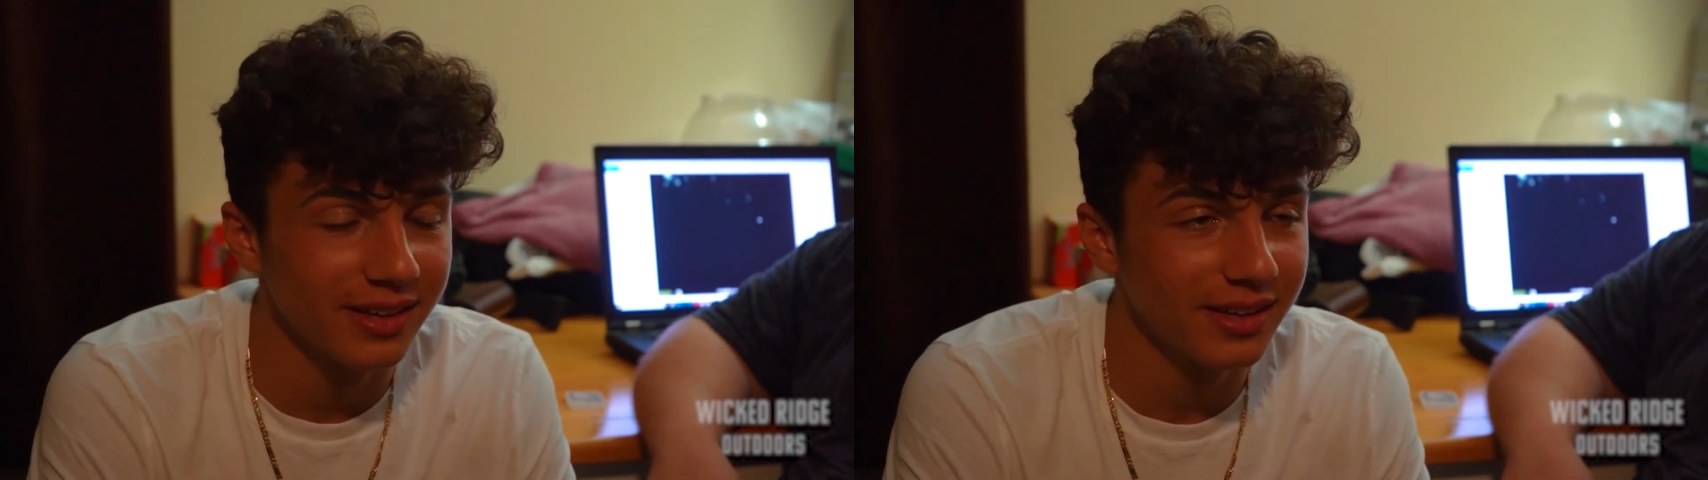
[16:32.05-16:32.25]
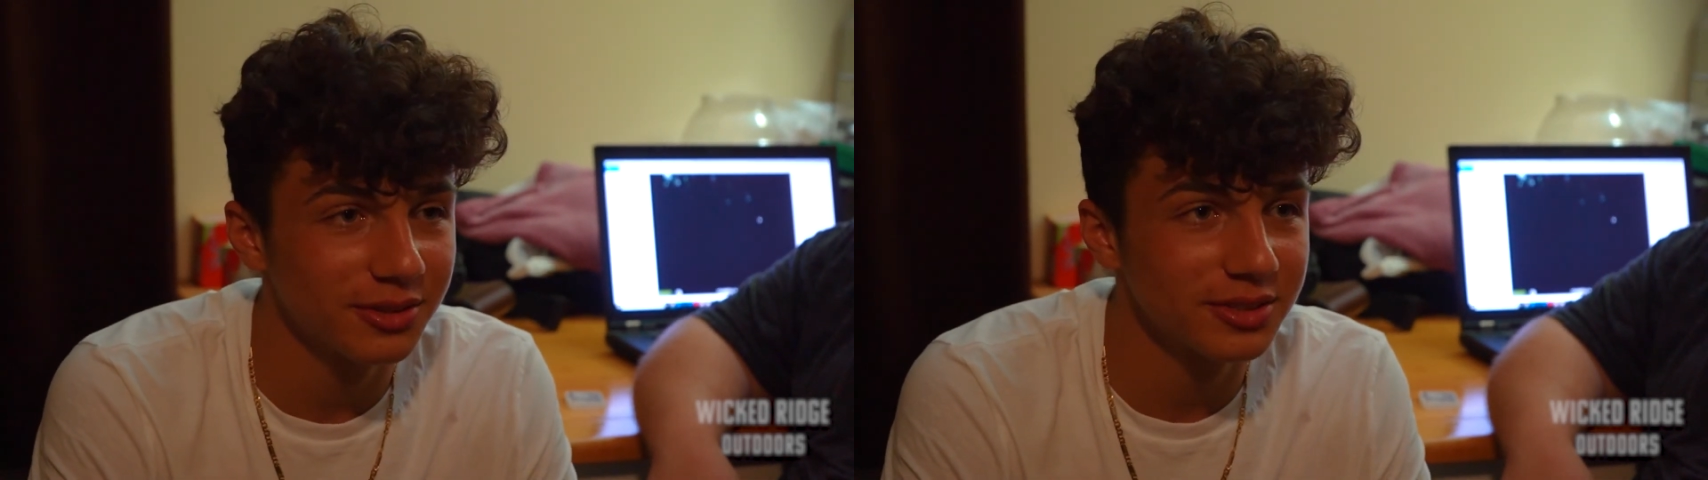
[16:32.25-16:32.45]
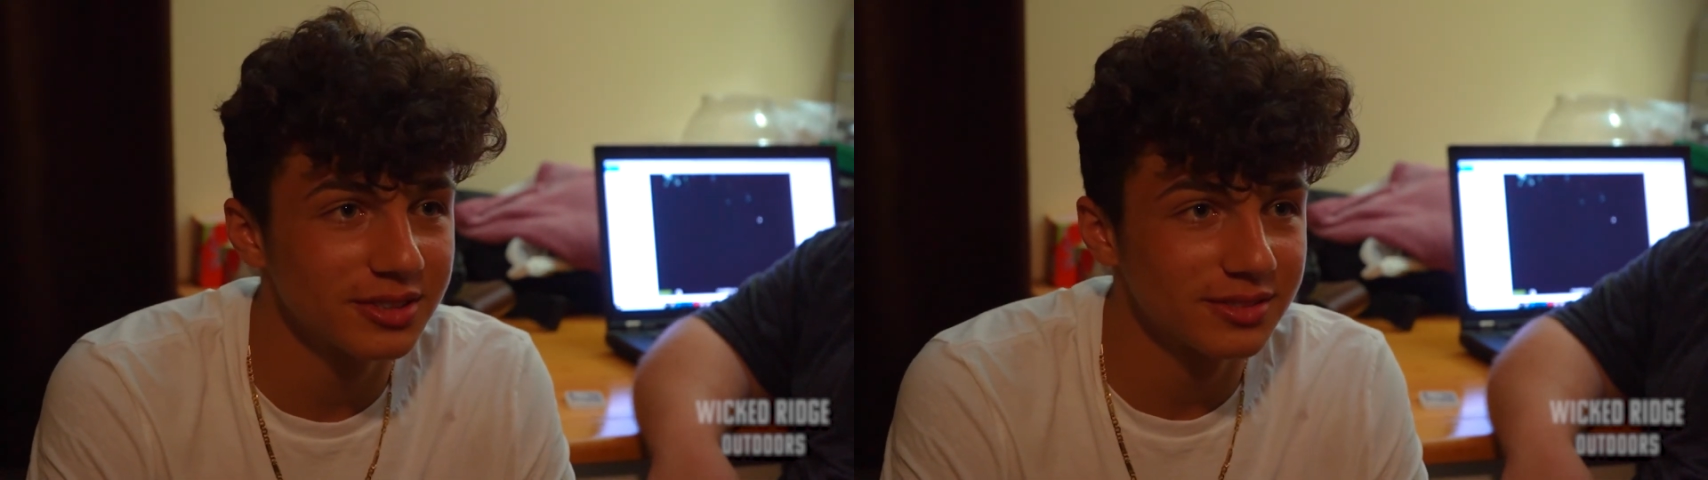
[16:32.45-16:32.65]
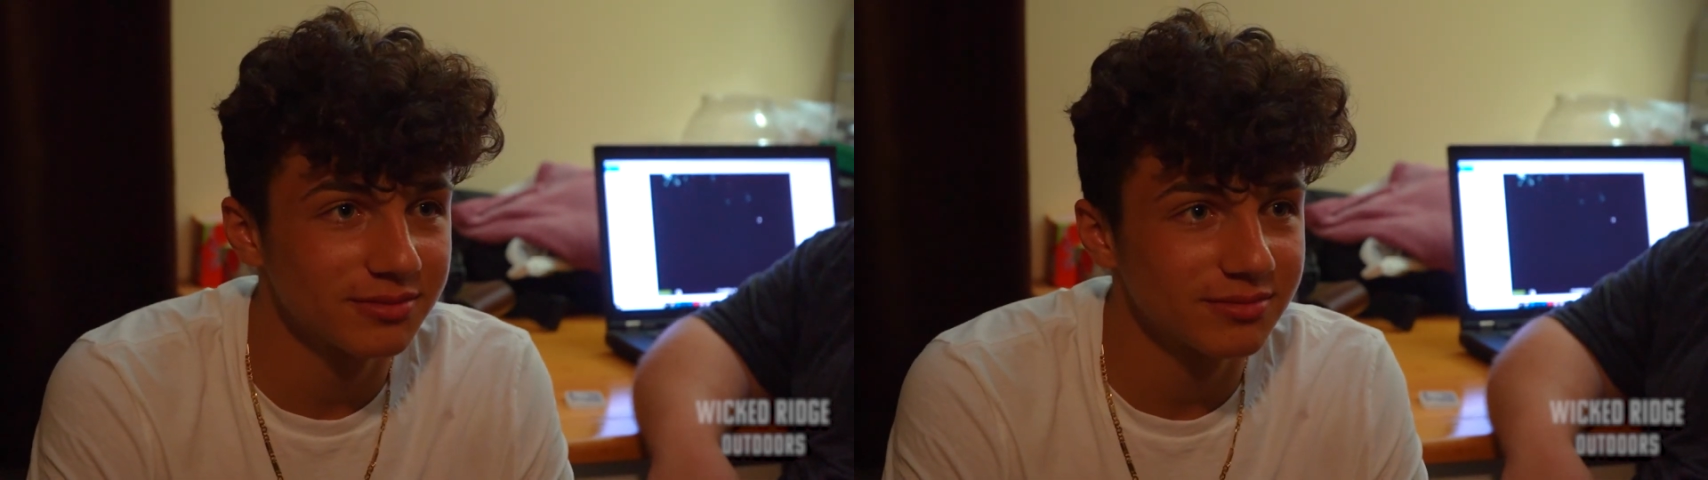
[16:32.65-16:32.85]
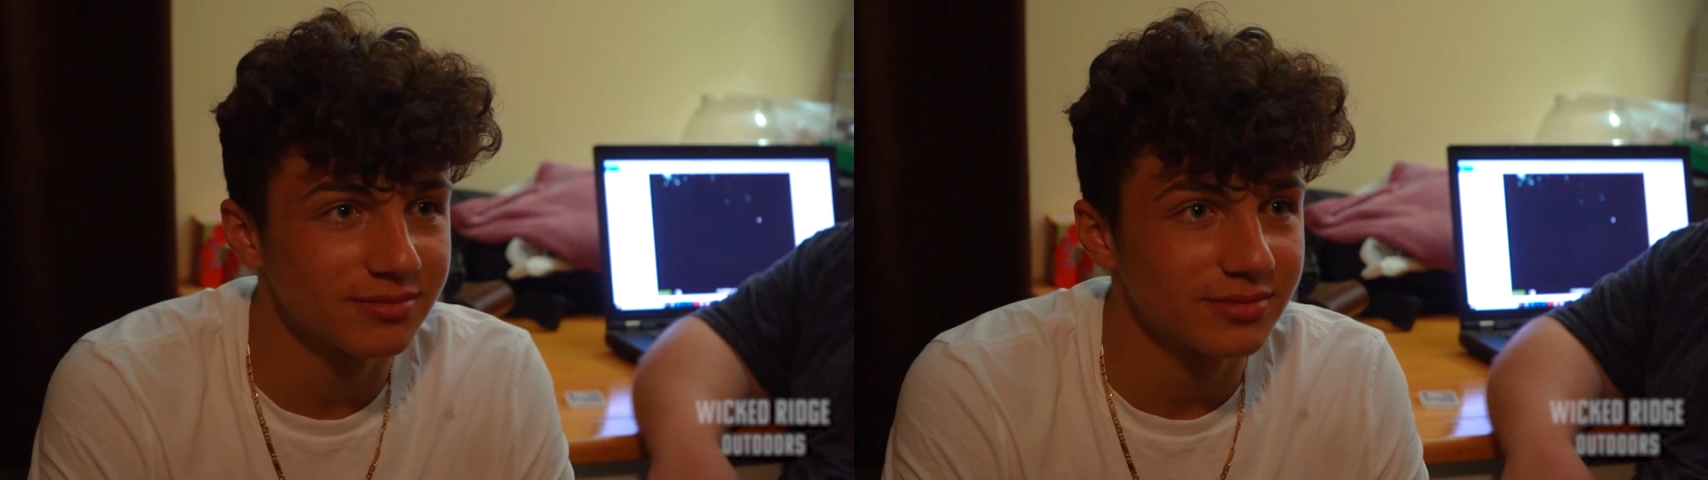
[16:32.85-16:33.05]

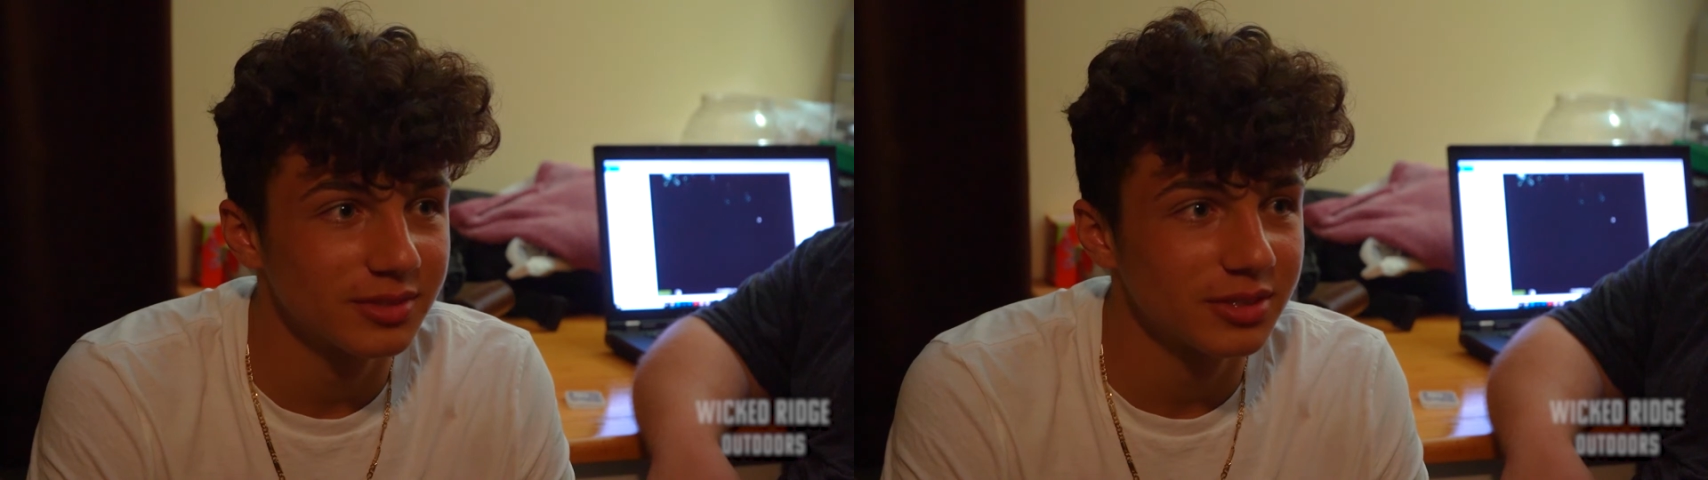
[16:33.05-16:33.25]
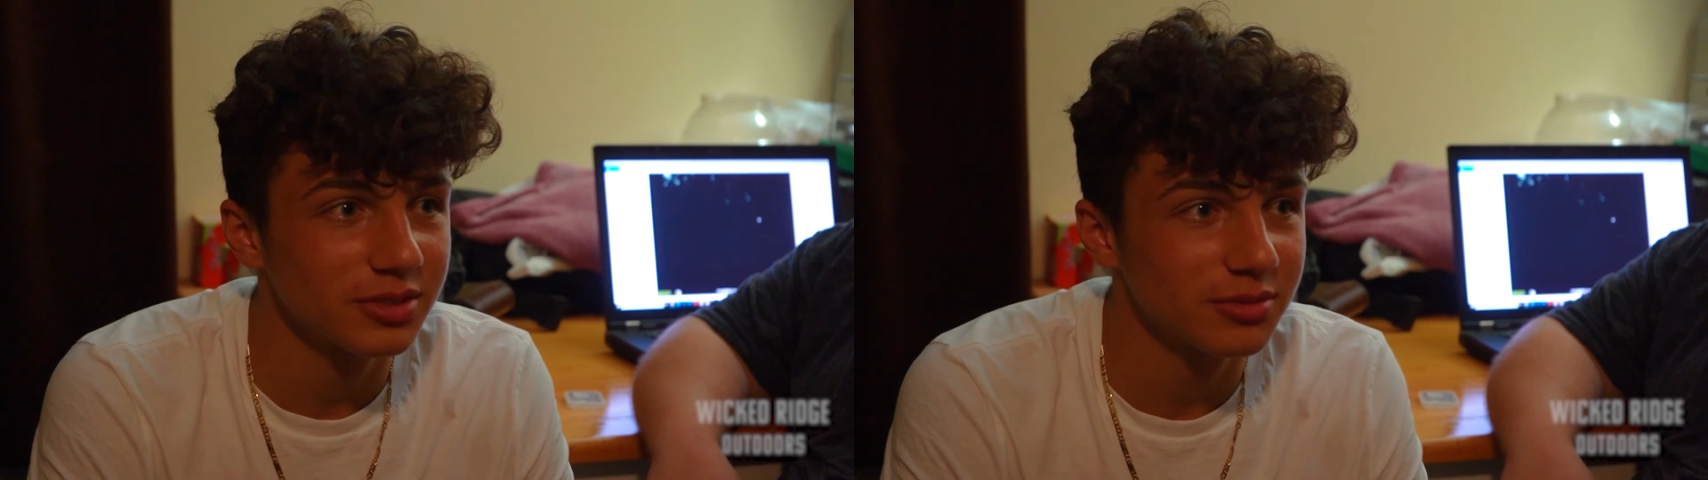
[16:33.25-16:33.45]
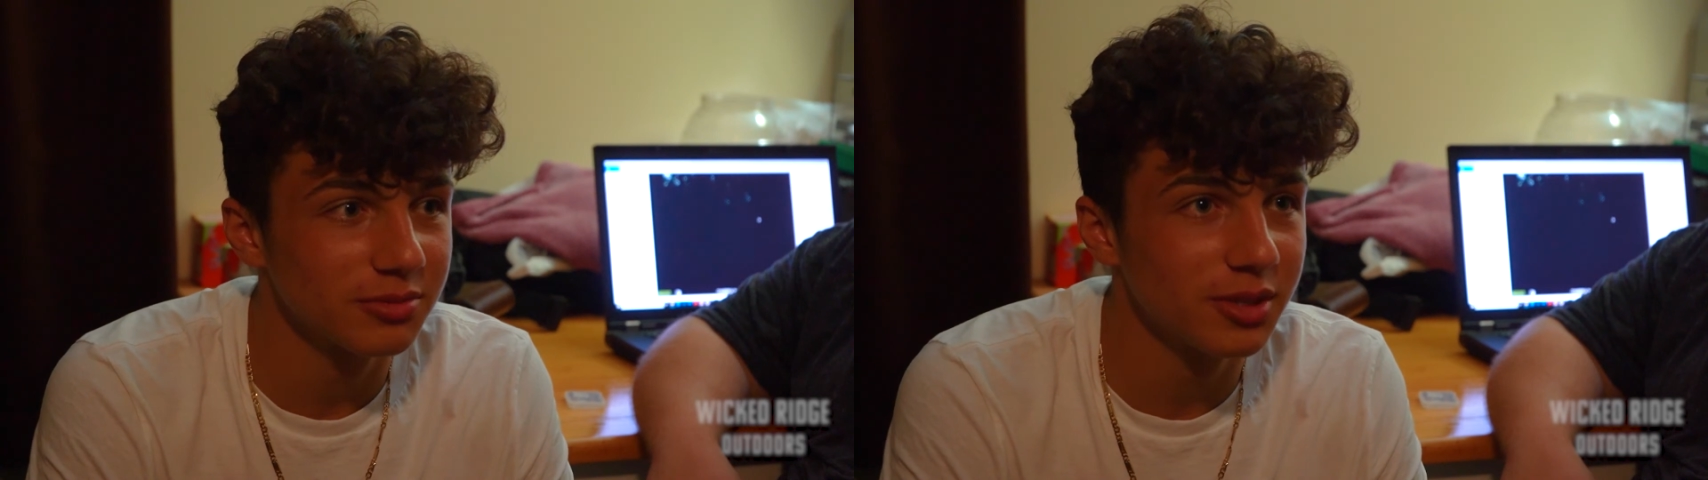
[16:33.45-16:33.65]
We